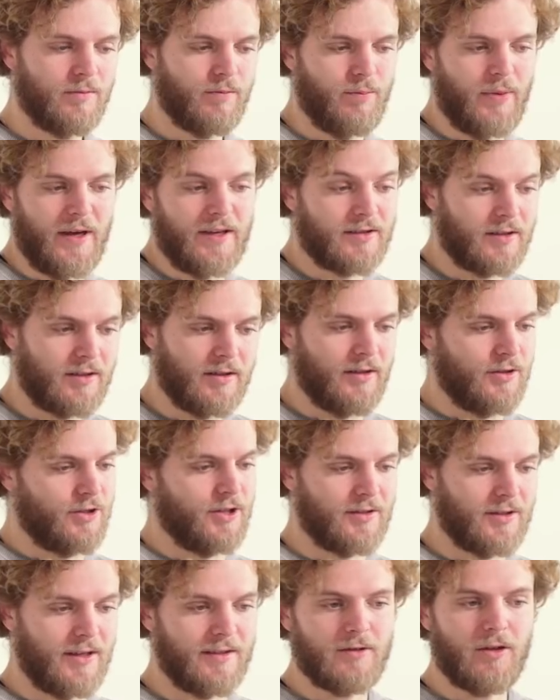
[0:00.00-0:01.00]
basically
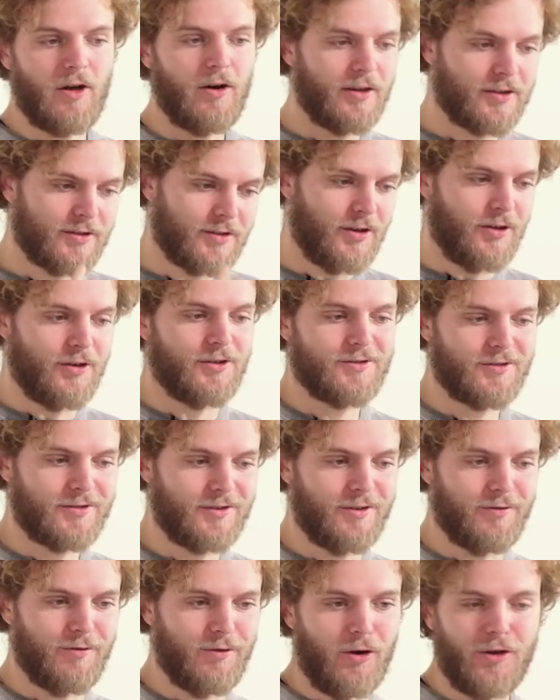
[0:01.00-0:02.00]
just, as long as there's
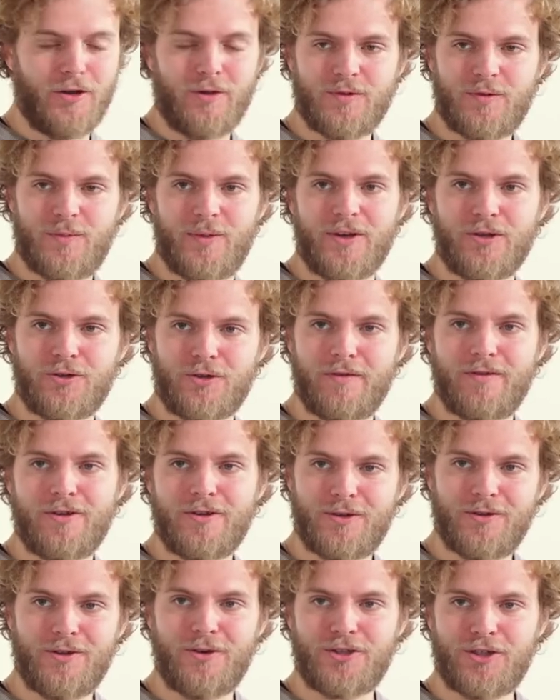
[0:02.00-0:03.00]
uh, volumes being driven
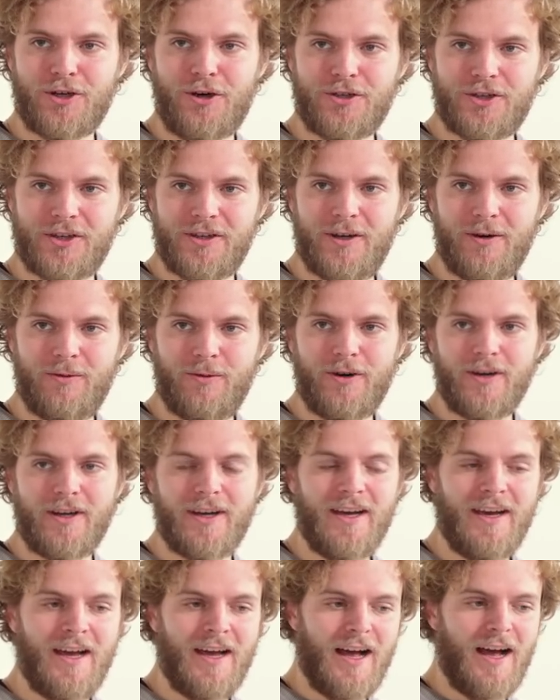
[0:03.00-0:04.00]
to their charging network,
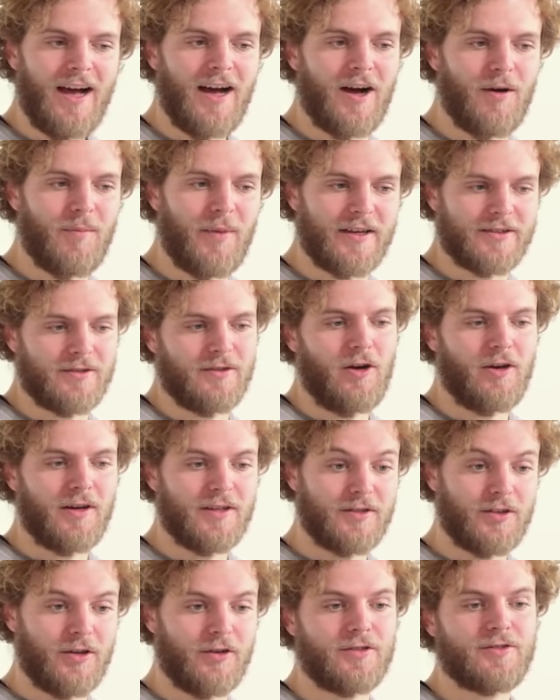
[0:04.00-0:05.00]
um, as long
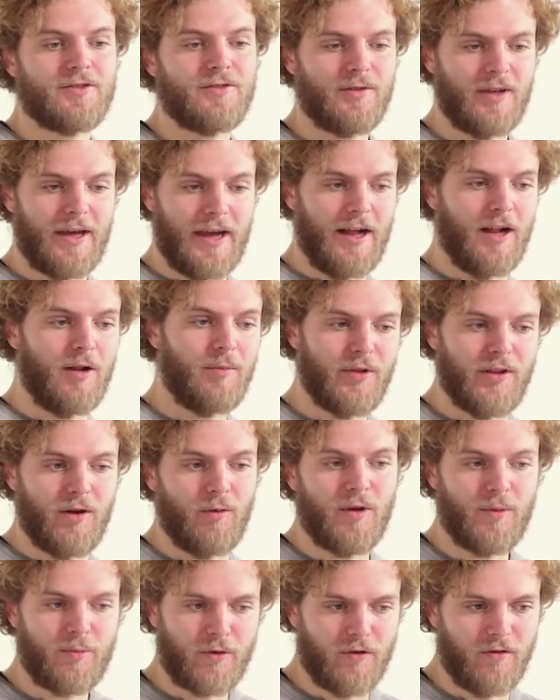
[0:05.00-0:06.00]
as there's help that
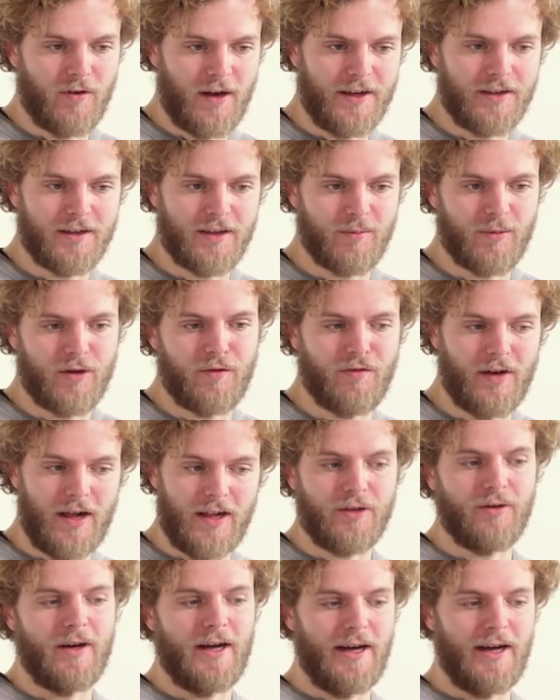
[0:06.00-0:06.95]
we provide them and value